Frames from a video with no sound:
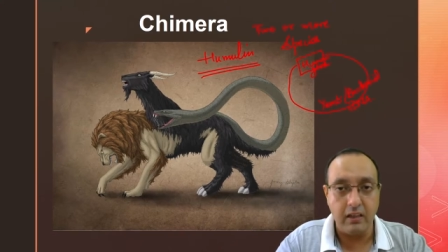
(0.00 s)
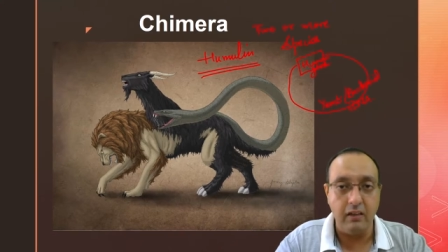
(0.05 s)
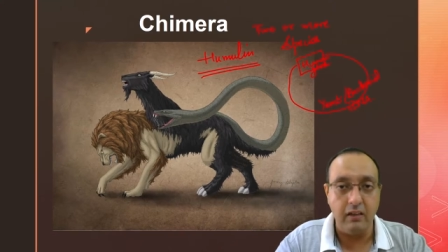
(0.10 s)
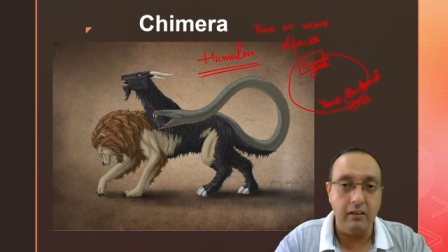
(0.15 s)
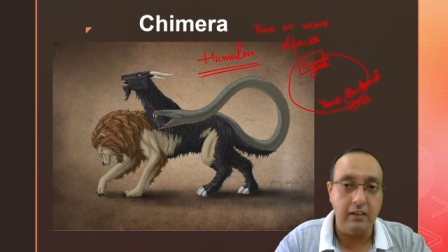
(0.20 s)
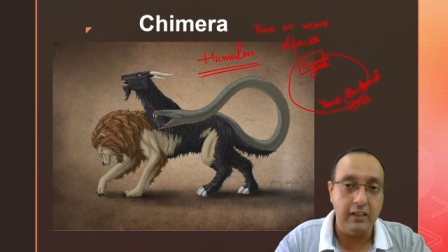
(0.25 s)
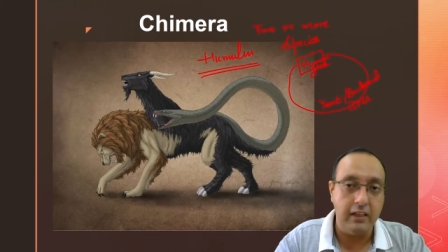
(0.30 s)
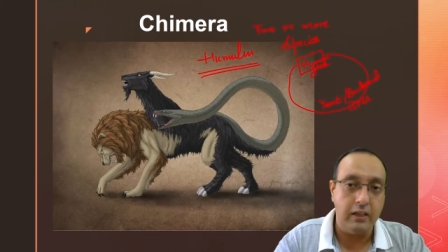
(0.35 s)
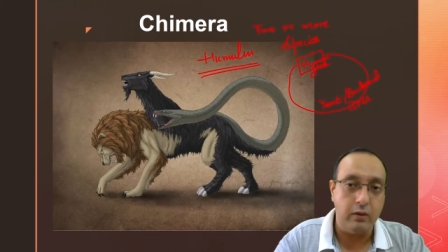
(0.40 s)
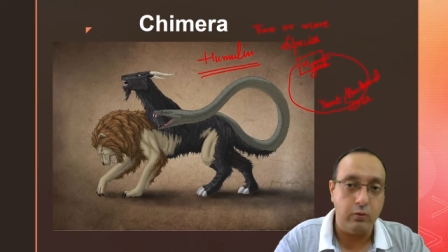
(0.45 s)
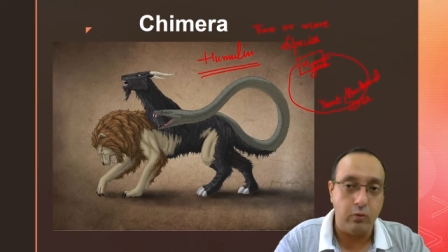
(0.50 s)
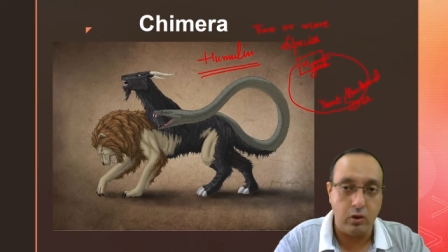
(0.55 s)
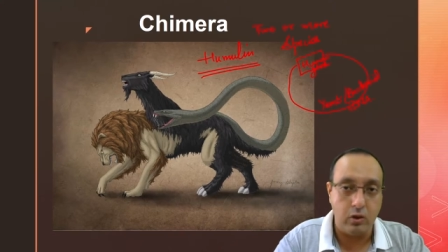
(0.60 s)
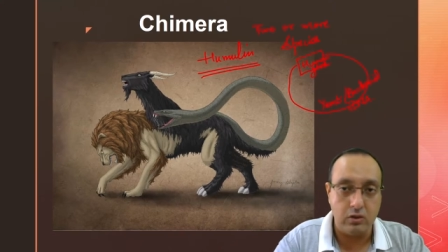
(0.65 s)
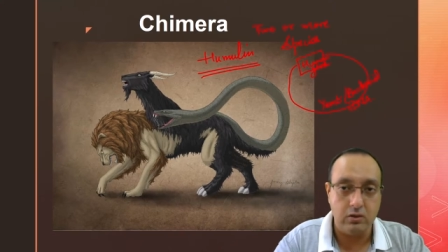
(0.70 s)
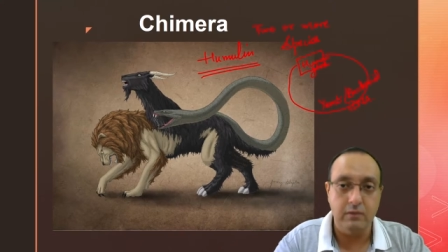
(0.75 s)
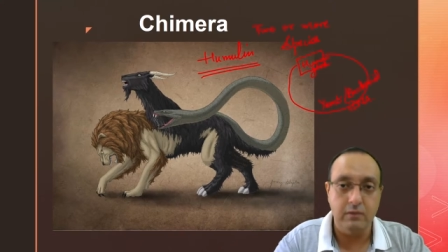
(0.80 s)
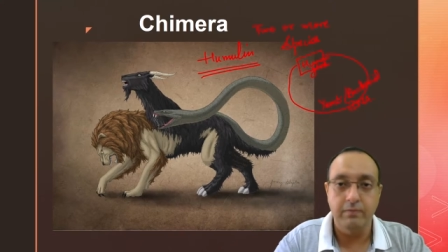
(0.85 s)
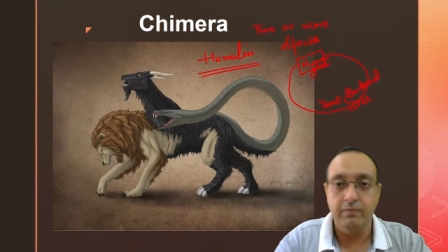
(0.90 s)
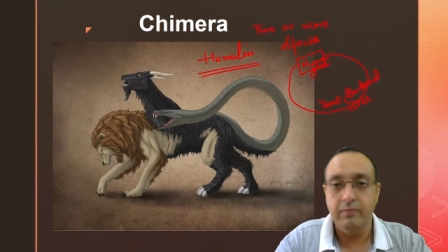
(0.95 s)
Earlier it
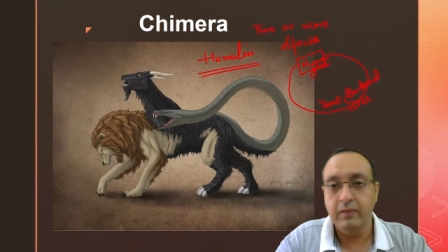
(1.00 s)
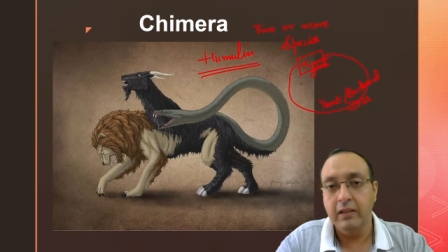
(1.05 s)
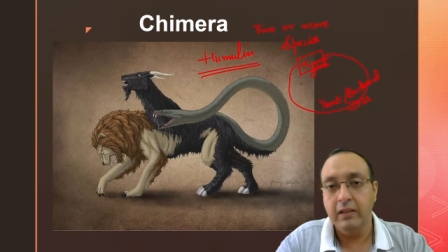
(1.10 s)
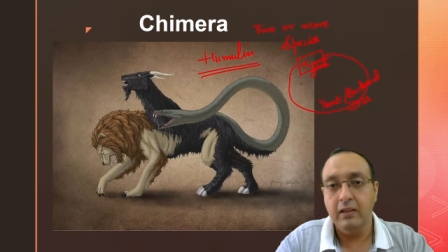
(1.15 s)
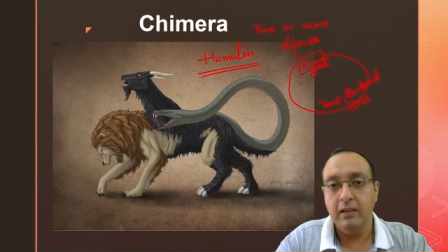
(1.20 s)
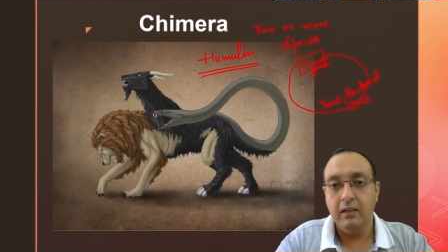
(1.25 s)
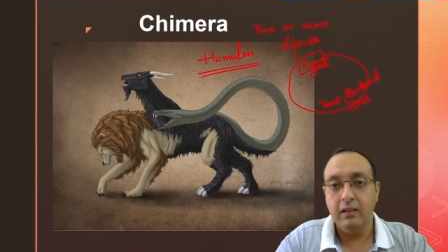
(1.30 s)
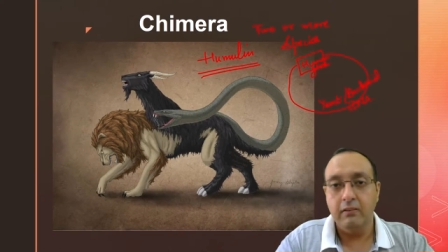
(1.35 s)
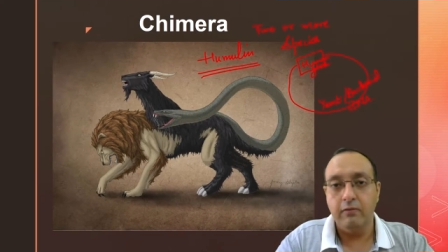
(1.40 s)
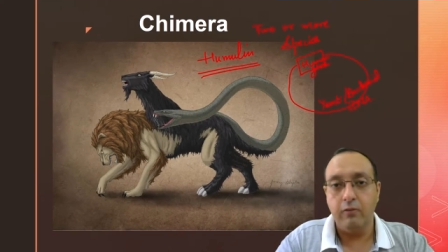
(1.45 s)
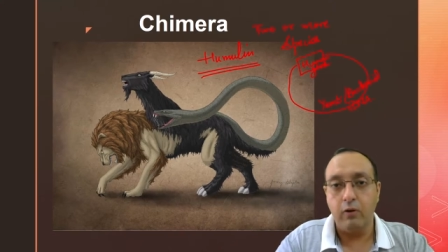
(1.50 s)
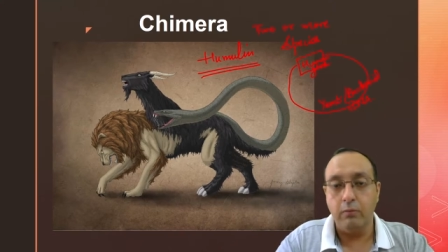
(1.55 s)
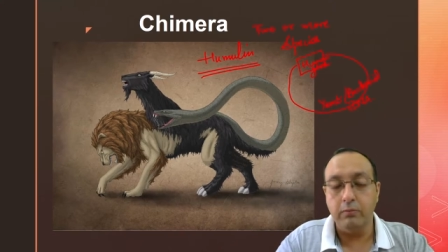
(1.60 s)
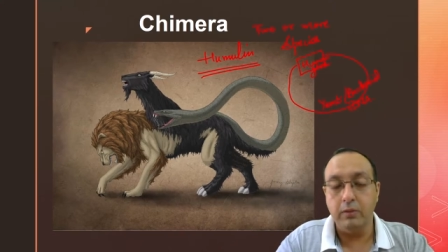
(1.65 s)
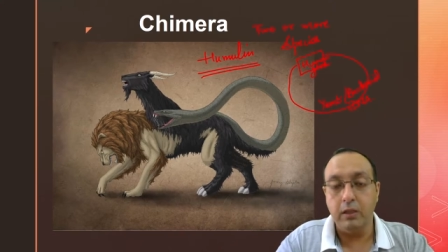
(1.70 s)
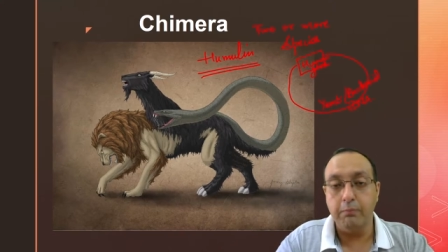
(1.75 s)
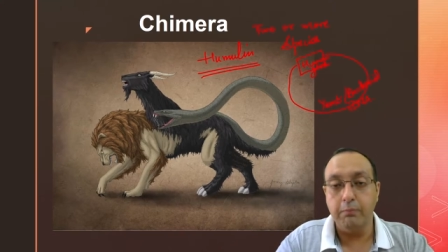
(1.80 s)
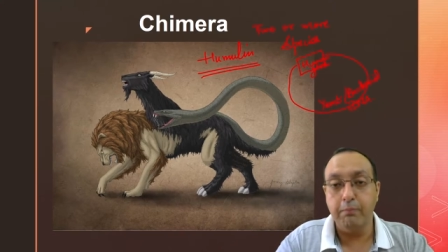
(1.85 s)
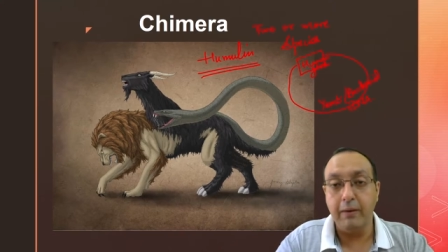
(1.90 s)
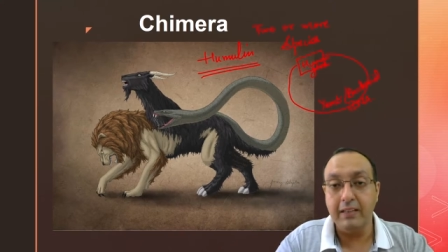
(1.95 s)
was from
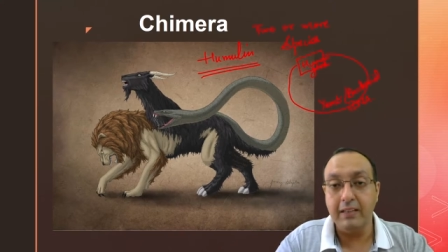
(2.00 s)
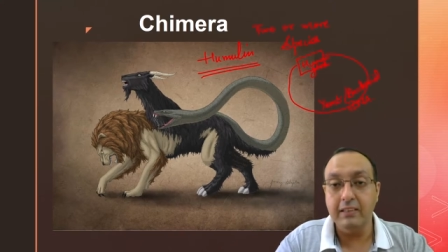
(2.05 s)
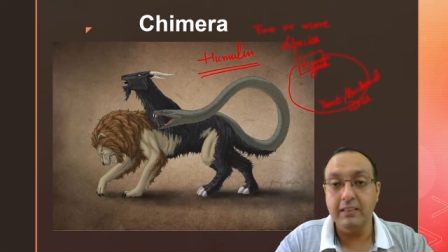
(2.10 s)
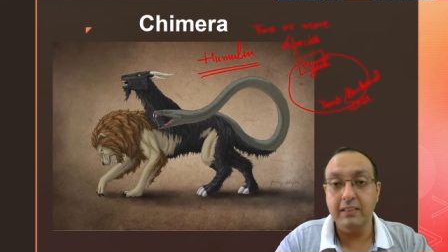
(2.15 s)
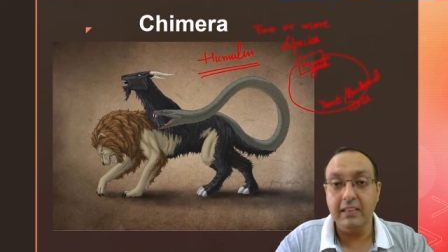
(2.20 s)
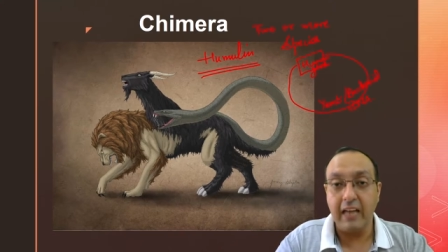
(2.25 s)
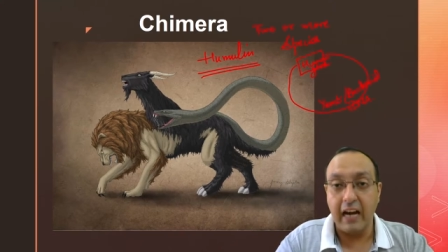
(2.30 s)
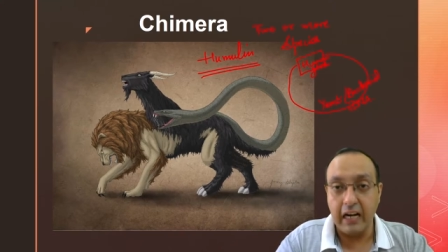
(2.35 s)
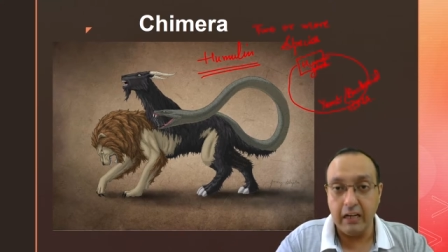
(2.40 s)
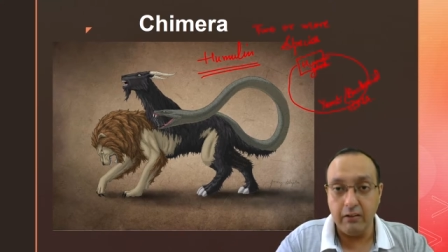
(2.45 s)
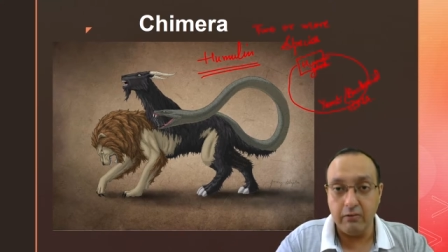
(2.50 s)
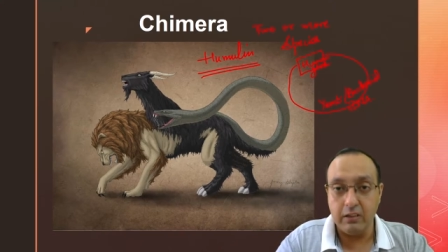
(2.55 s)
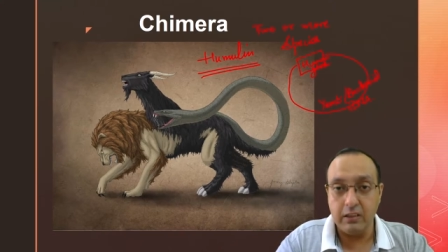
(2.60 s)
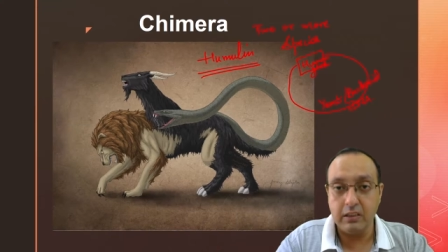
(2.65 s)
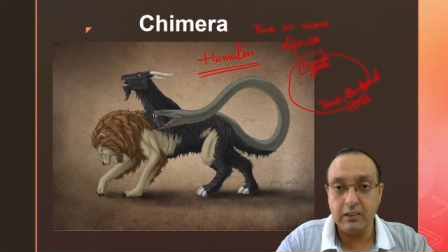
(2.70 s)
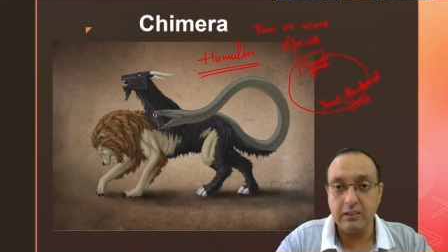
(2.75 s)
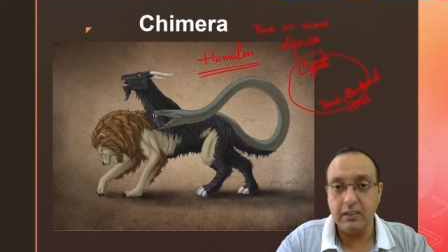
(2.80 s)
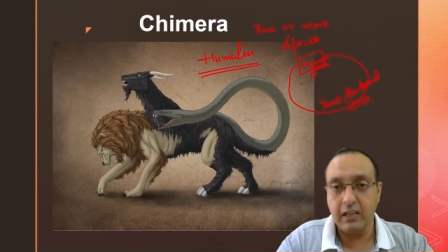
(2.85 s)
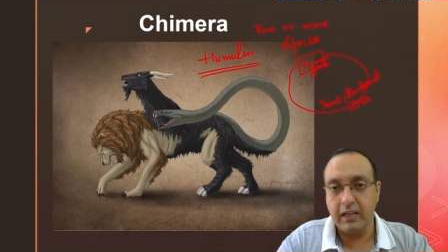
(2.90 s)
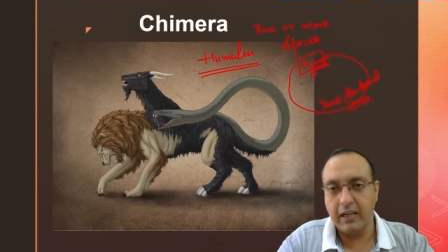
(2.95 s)
the pig
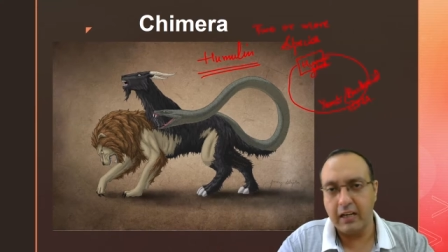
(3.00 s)
cadavers,